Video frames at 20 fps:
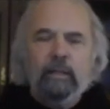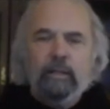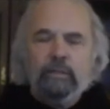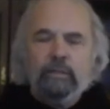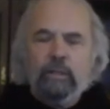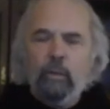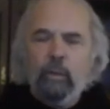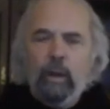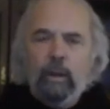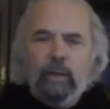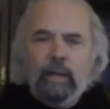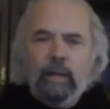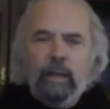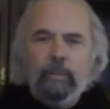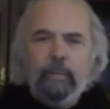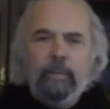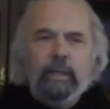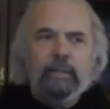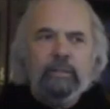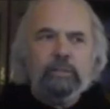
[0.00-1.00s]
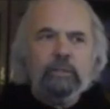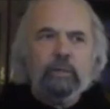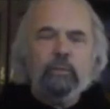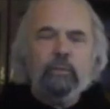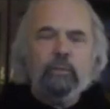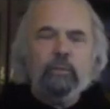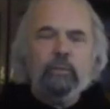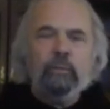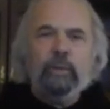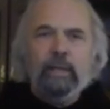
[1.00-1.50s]
So what would it mean
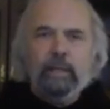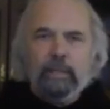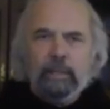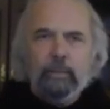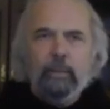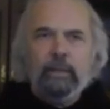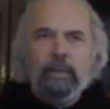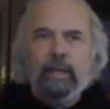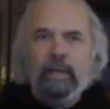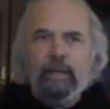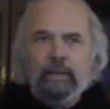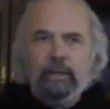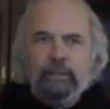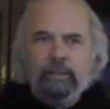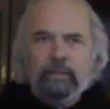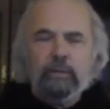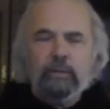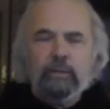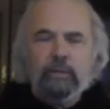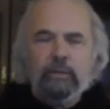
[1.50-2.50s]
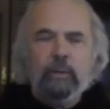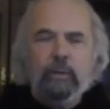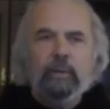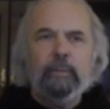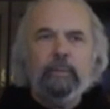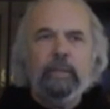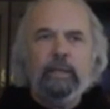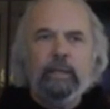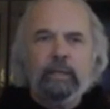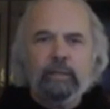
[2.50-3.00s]
to really relate as
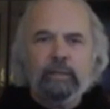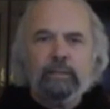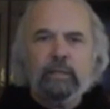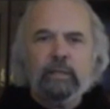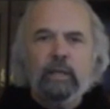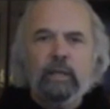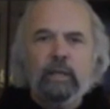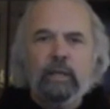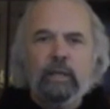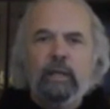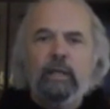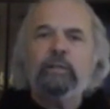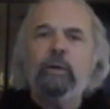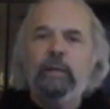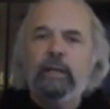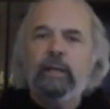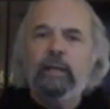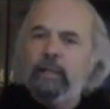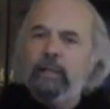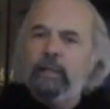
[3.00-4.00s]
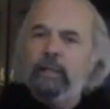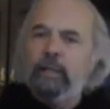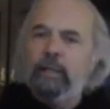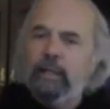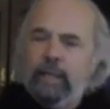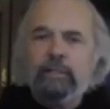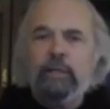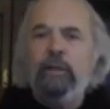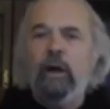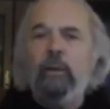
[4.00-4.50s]
human beings, to really
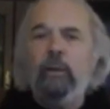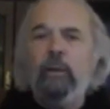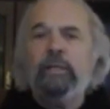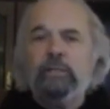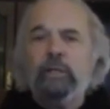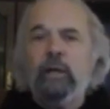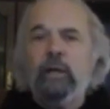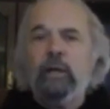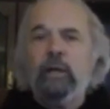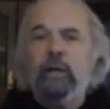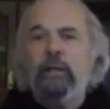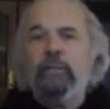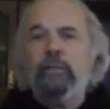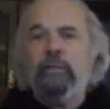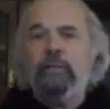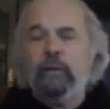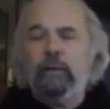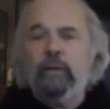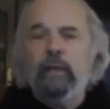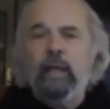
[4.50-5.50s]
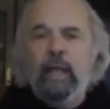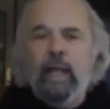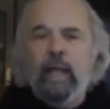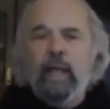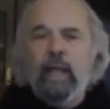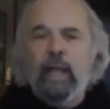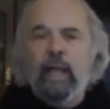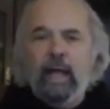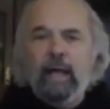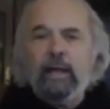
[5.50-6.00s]
get to know each other
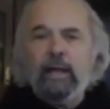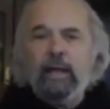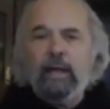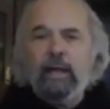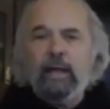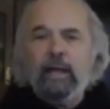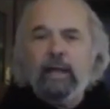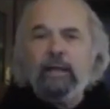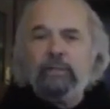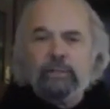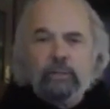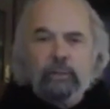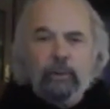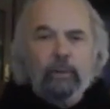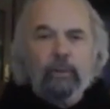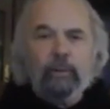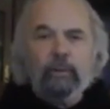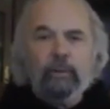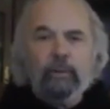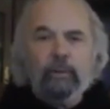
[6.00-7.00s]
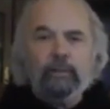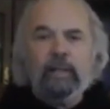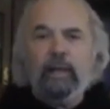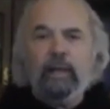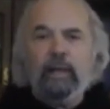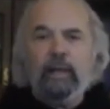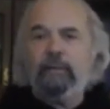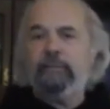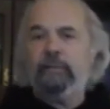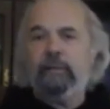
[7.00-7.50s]
at a soul
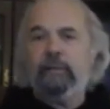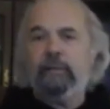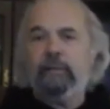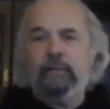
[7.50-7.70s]
level?